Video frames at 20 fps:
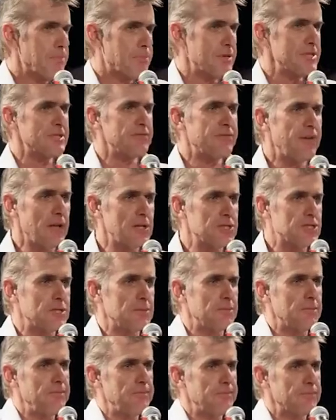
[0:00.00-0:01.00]
Prison
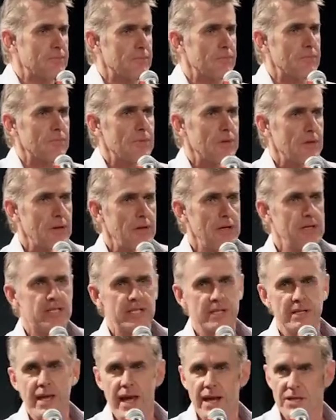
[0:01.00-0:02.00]
Fellowship
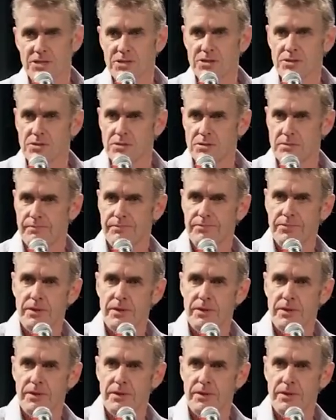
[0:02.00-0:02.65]
International,